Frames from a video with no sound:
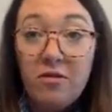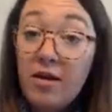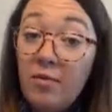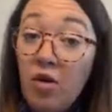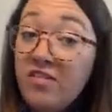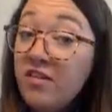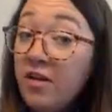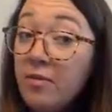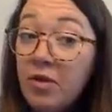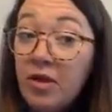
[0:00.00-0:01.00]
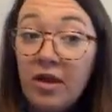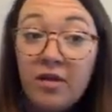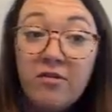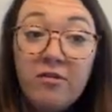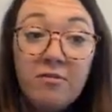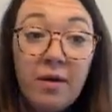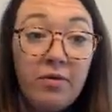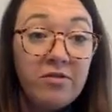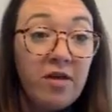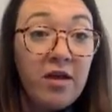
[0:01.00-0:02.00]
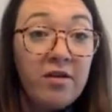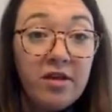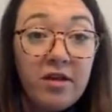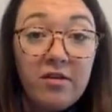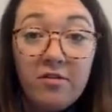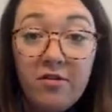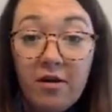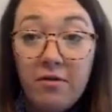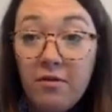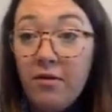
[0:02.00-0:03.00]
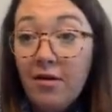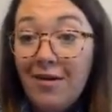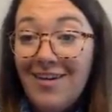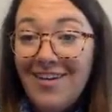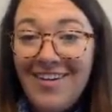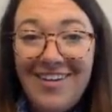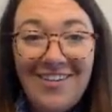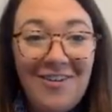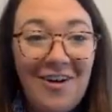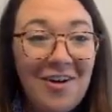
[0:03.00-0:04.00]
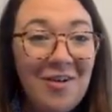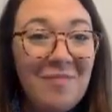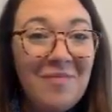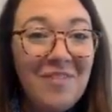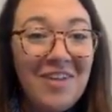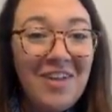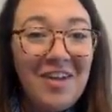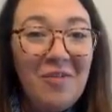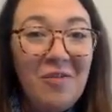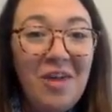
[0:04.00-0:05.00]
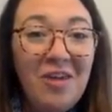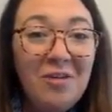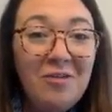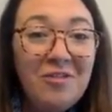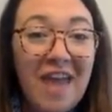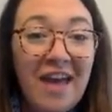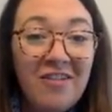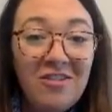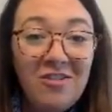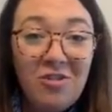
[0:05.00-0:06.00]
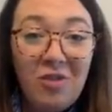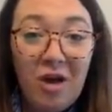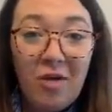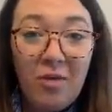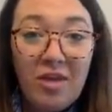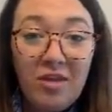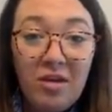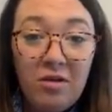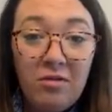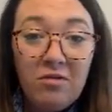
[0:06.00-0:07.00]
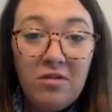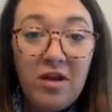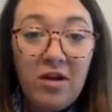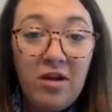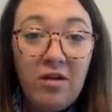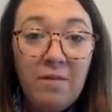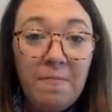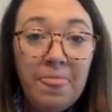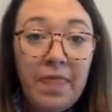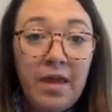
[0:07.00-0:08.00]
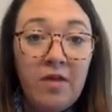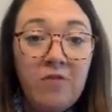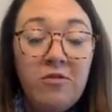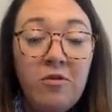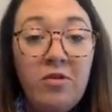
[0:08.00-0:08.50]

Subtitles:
Wasn't on the plan. This is bonus content, so you're welcome. We use that to do our weekly newsletter. So we